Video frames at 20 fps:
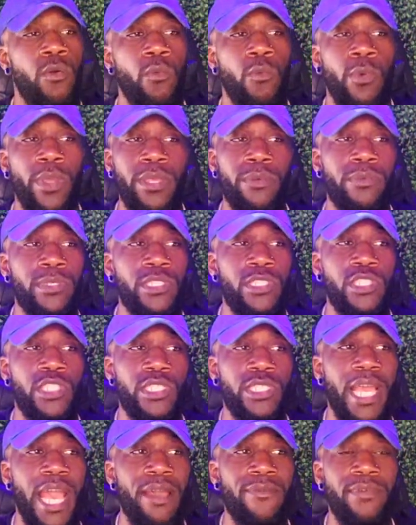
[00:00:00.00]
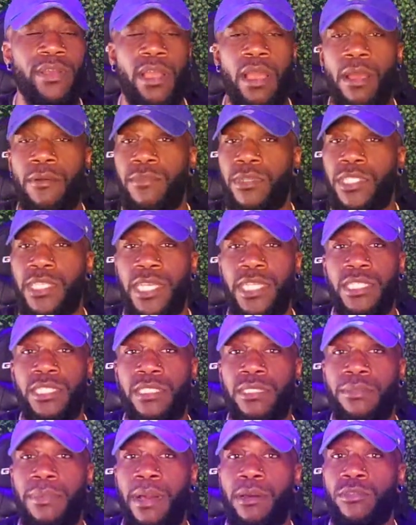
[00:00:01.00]
We was just having
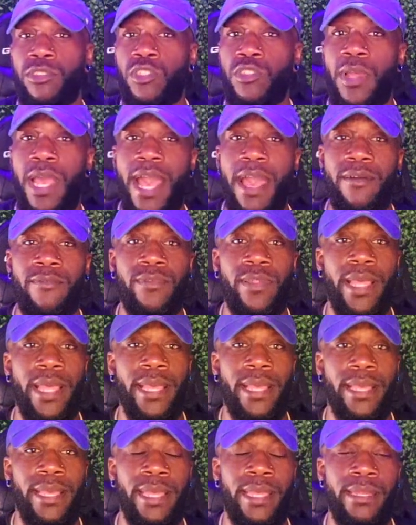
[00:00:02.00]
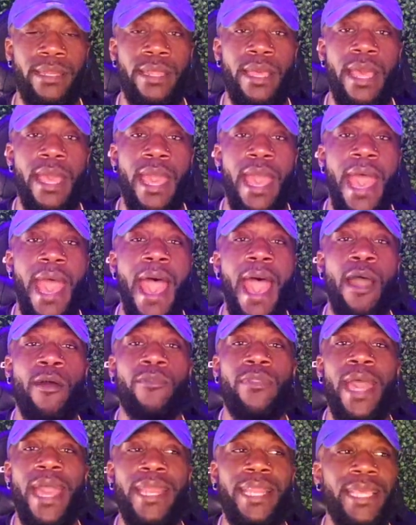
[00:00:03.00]
conversations about traveling and how
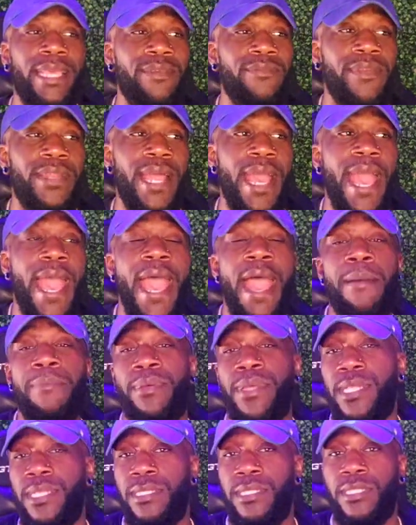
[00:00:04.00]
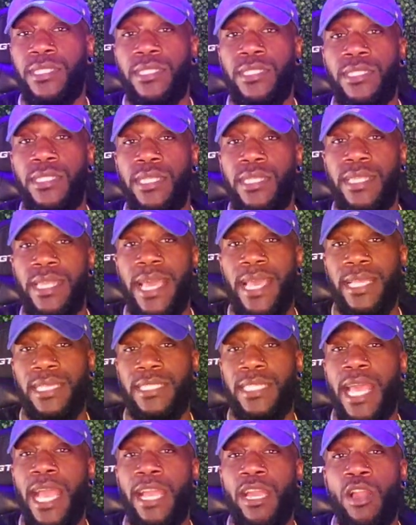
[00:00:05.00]
that even happens, the things
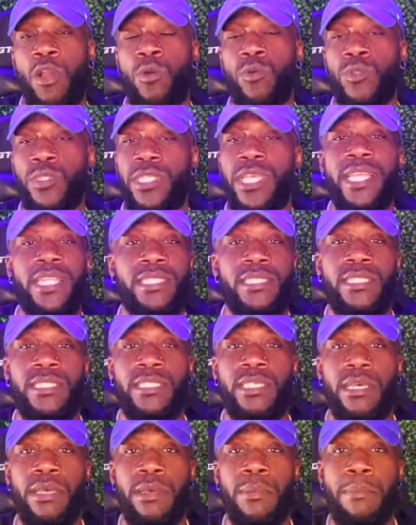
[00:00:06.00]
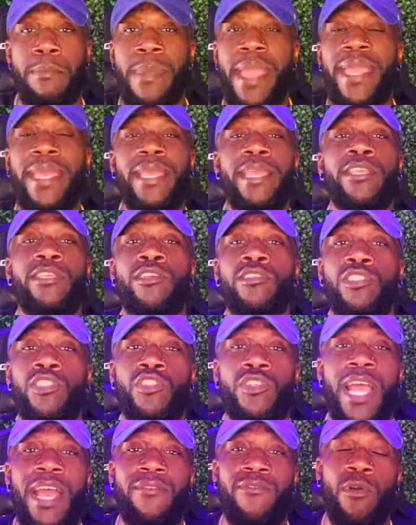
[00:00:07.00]
that goes into making your
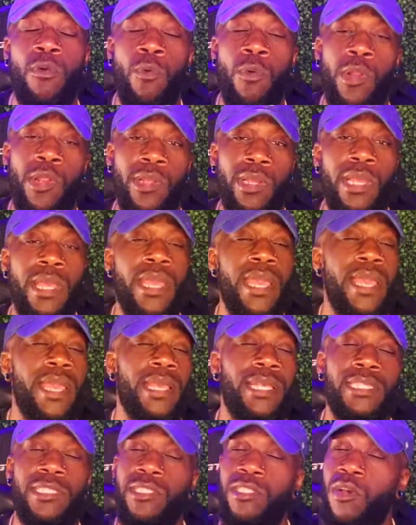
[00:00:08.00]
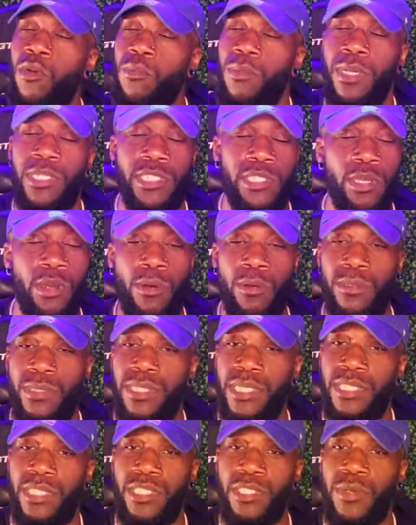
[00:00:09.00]
travel work. So much goes
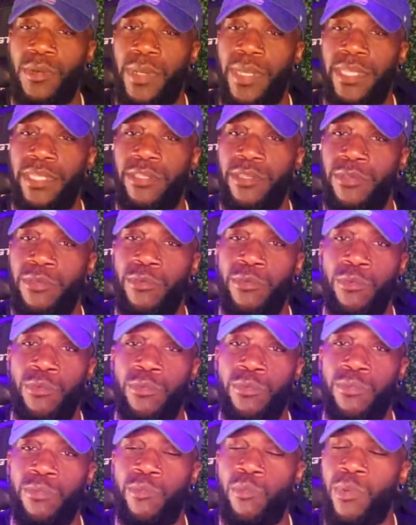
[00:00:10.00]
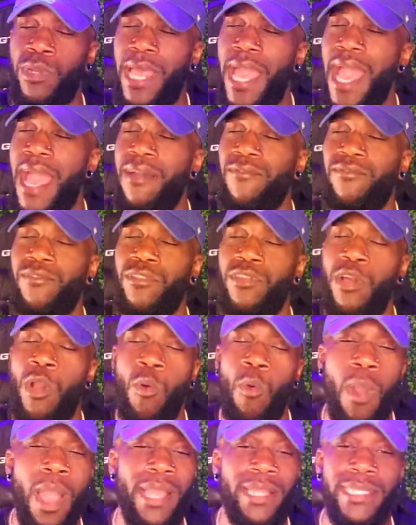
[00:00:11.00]
into it. You would have
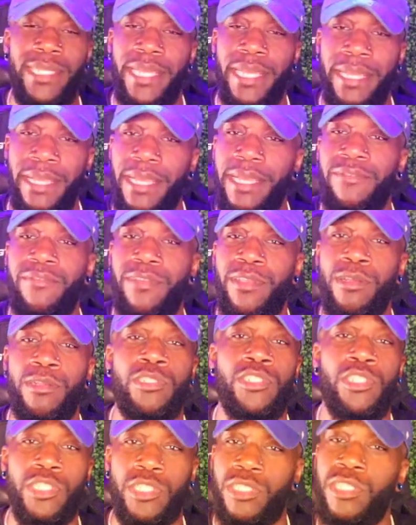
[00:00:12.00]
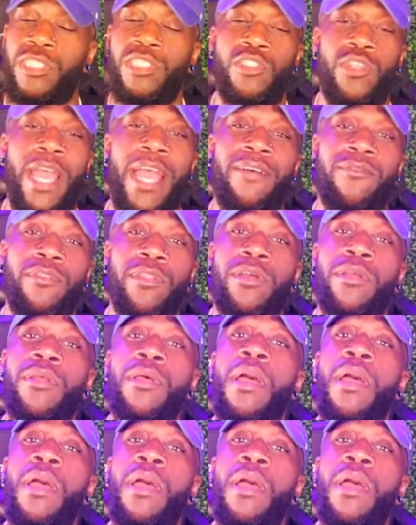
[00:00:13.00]
no idea if you're just a traveler.